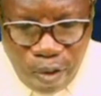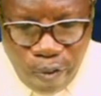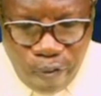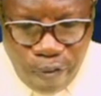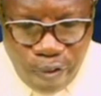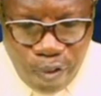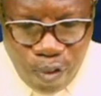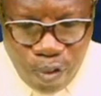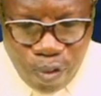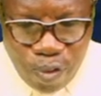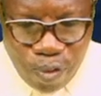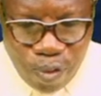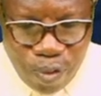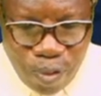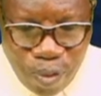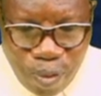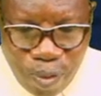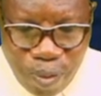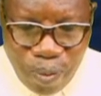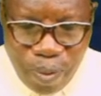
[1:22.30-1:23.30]
of you
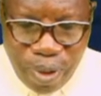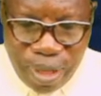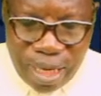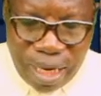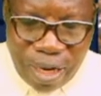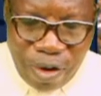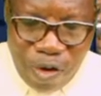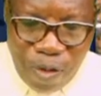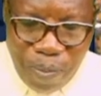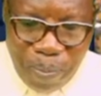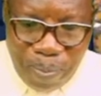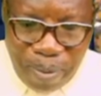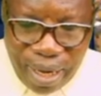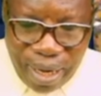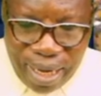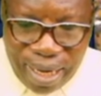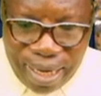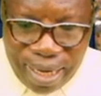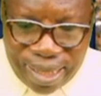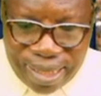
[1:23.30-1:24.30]
with a
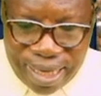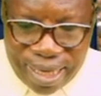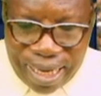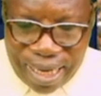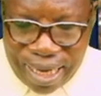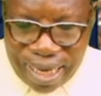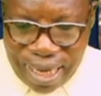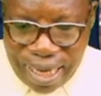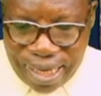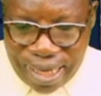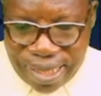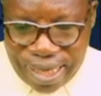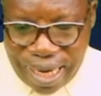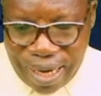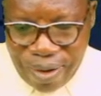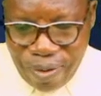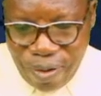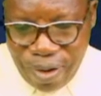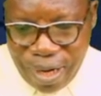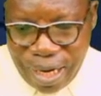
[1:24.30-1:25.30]
complaint against
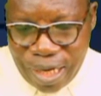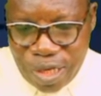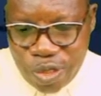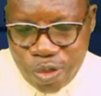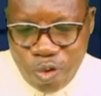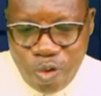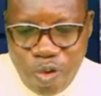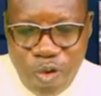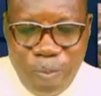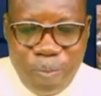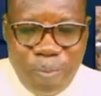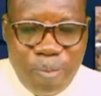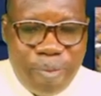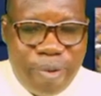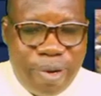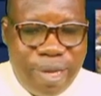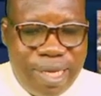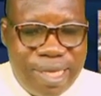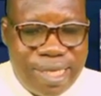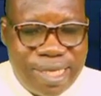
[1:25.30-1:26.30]
another so
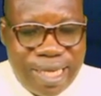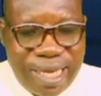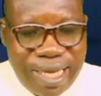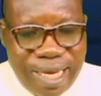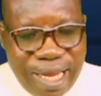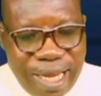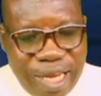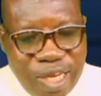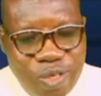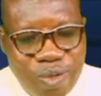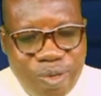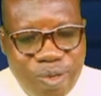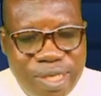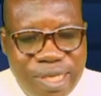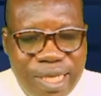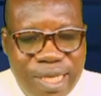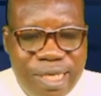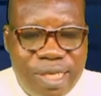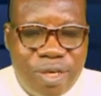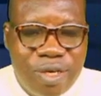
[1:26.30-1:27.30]
brazen as to
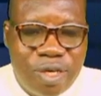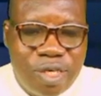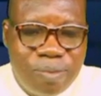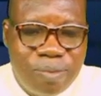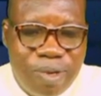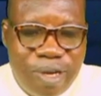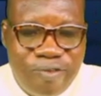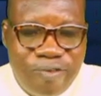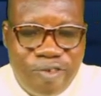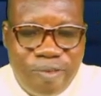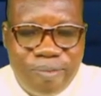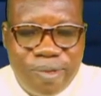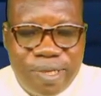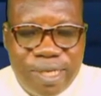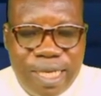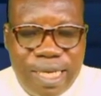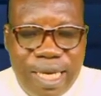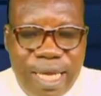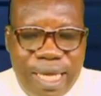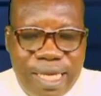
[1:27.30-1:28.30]
seek judgment from
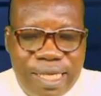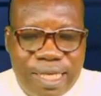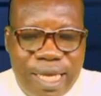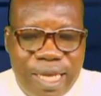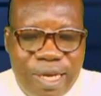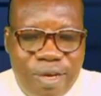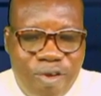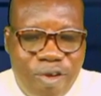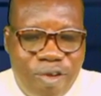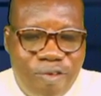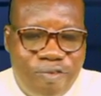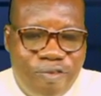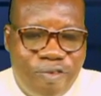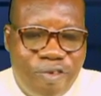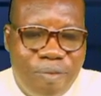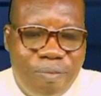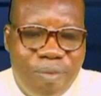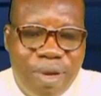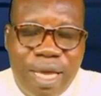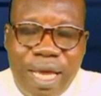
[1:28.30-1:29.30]
sinners and not
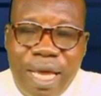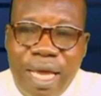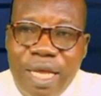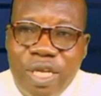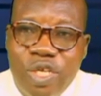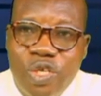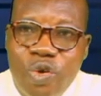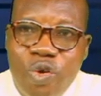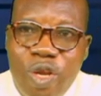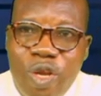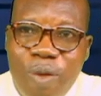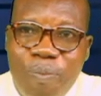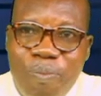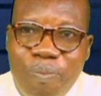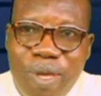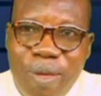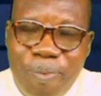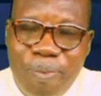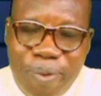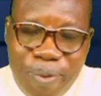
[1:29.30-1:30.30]
from God's holy
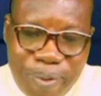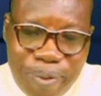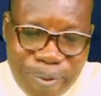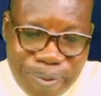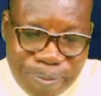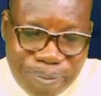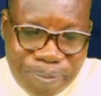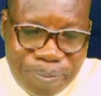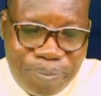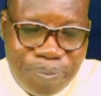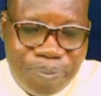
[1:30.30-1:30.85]
people?